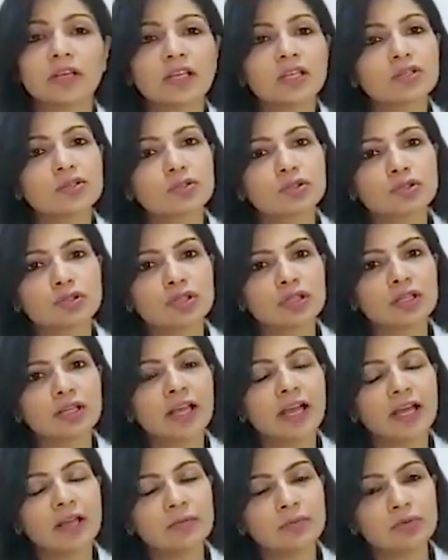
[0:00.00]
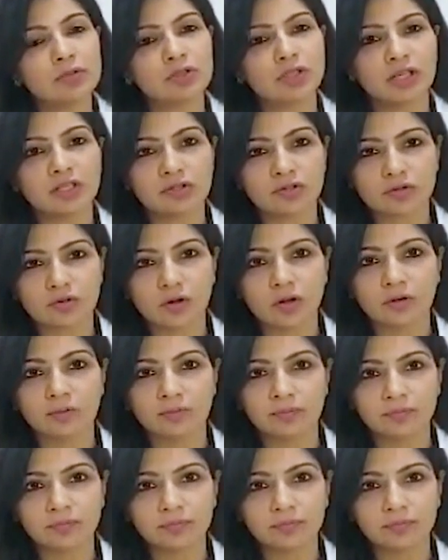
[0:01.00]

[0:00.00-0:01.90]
estrogen and progesterone.